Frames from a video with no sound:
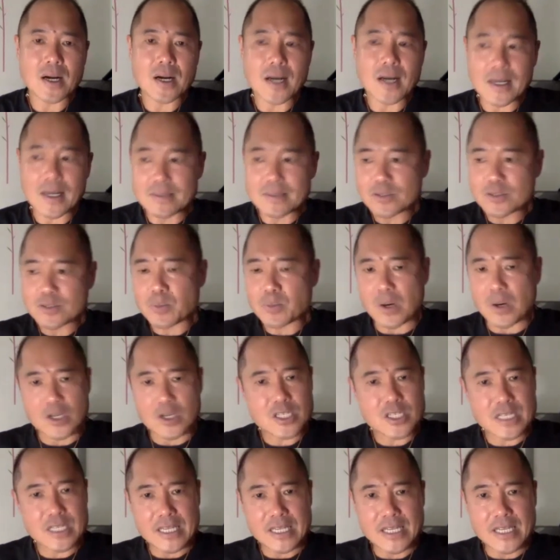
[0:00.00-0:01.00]
smart
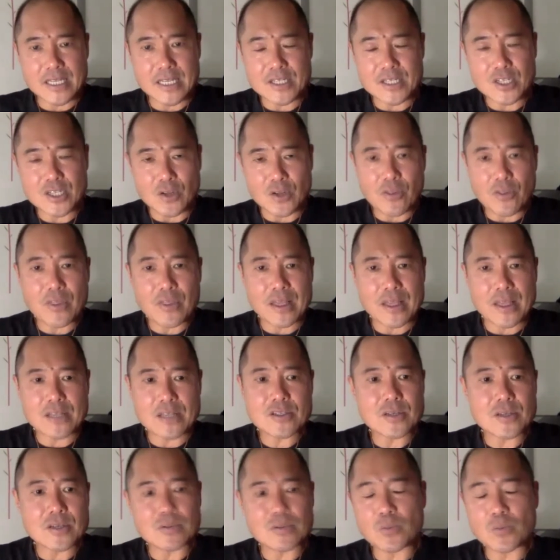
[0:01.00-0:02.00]
cities, things
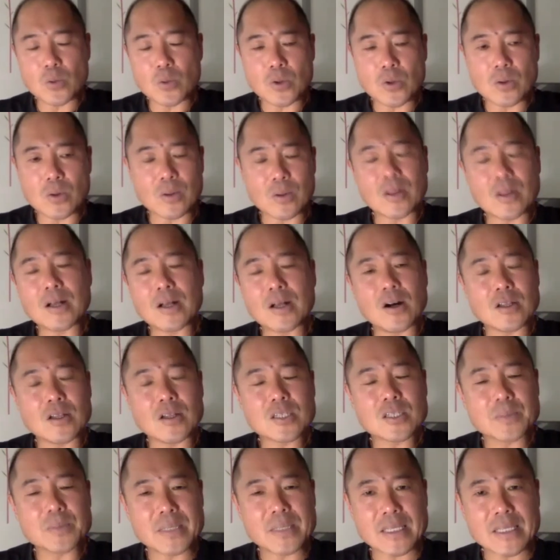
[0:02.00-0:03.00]
that will
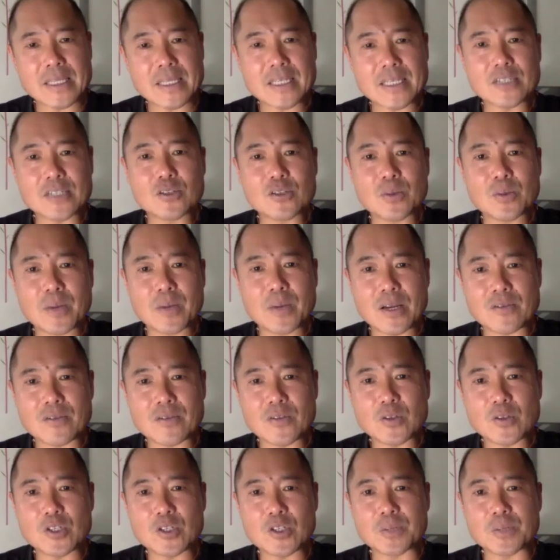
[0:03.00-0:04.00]
ultimately lead to a better
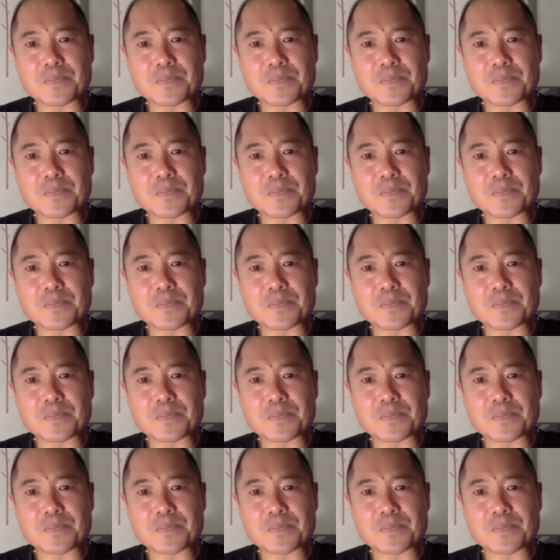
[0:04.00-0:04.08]
future.